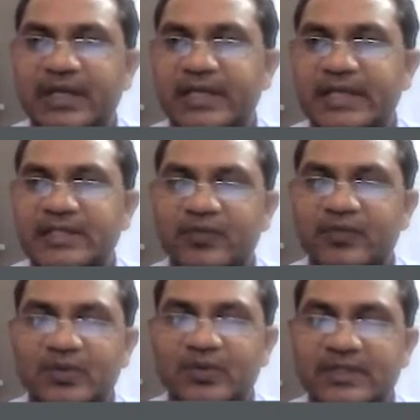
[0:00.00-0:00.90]
t is
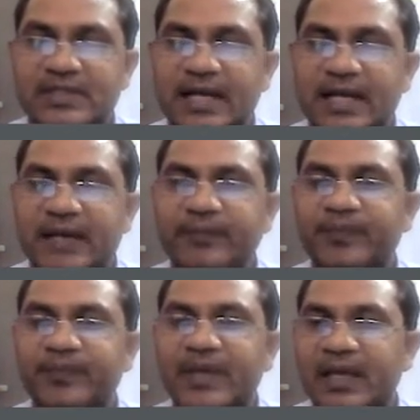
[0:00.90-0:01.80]
of course the
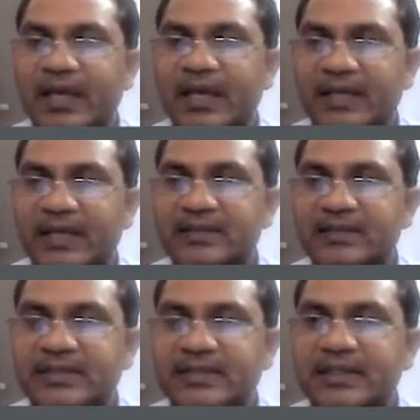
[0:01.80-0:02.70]
time, x
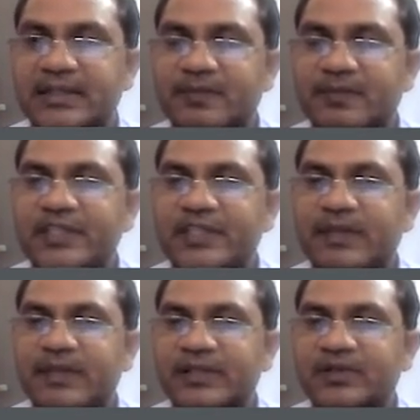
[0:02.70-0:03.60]
is the
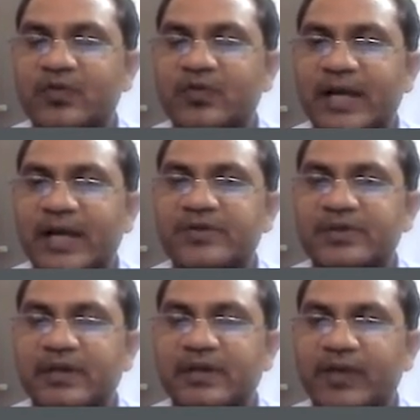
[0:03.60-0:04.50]
displacement of
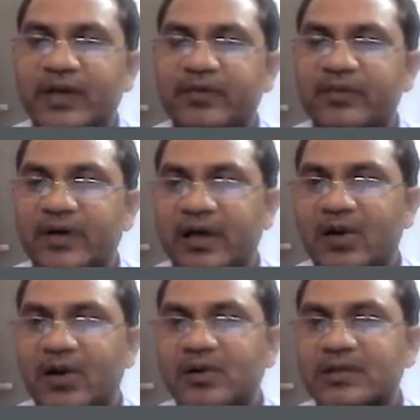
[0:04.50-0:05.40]
longitudinal wave
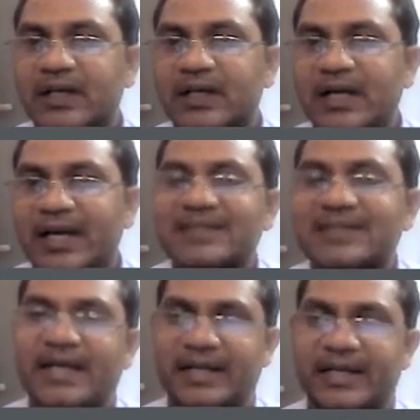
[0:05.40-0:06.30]
along the
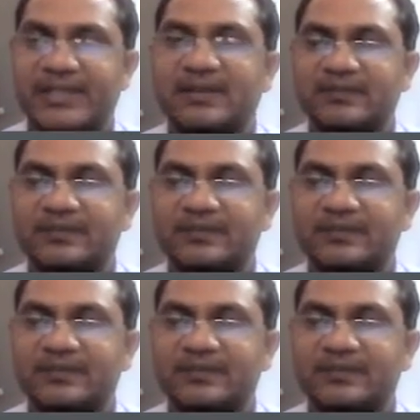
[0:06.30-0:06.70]
x direction